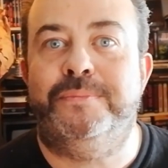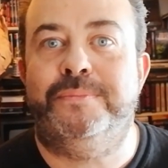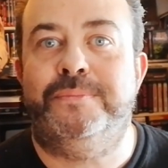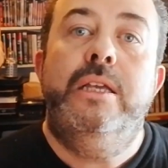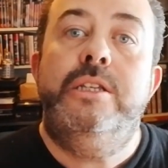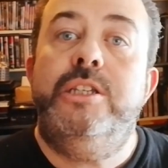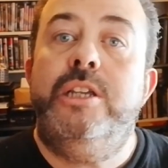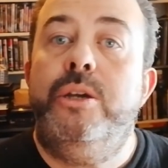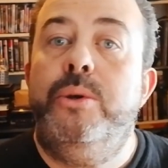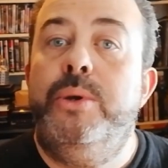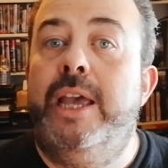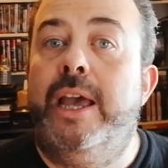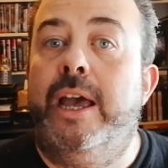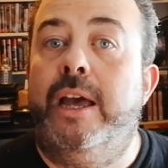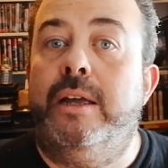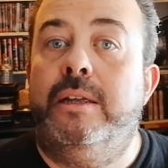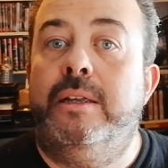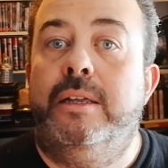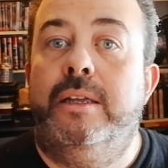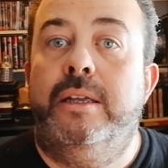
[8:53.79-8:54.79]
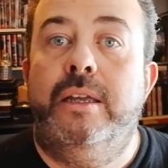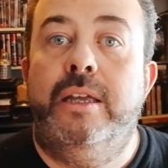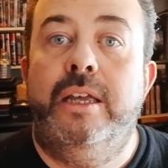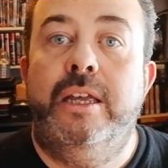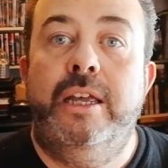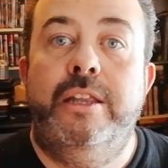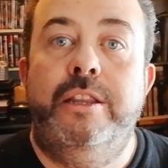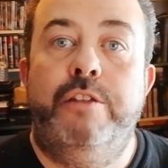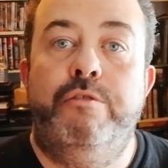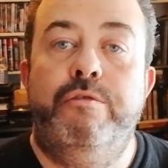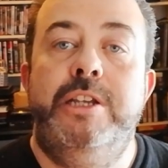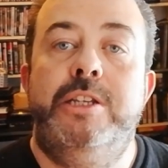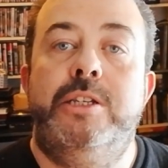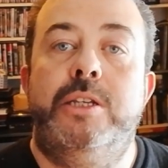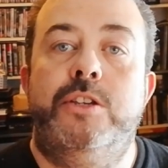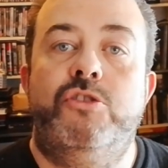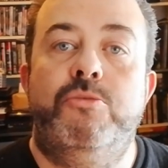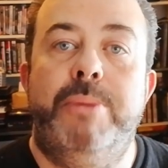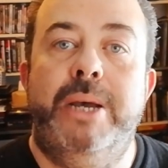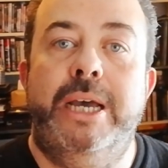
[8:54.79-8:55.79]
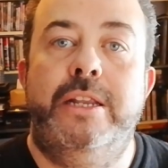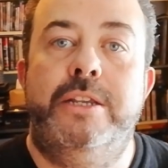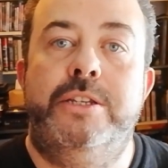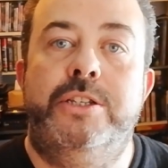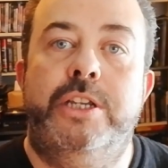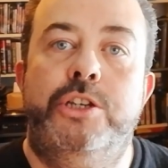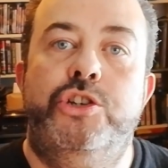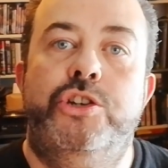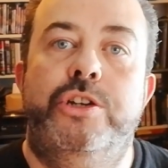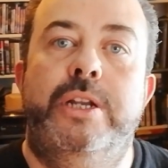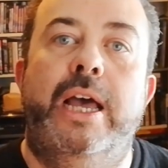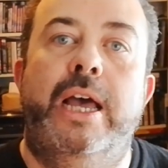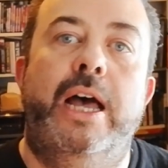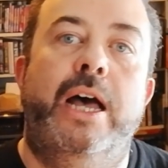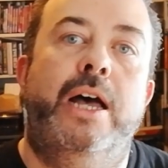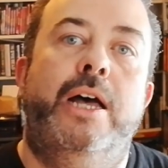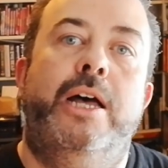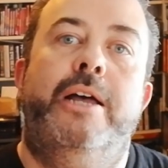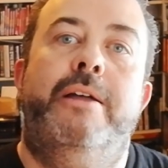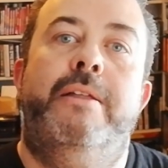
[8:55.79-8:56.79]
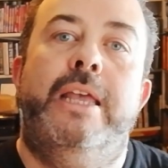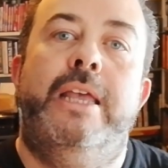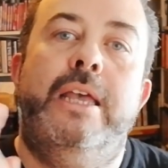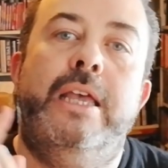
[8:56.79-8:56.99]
So yeah, the reasons for my decision are: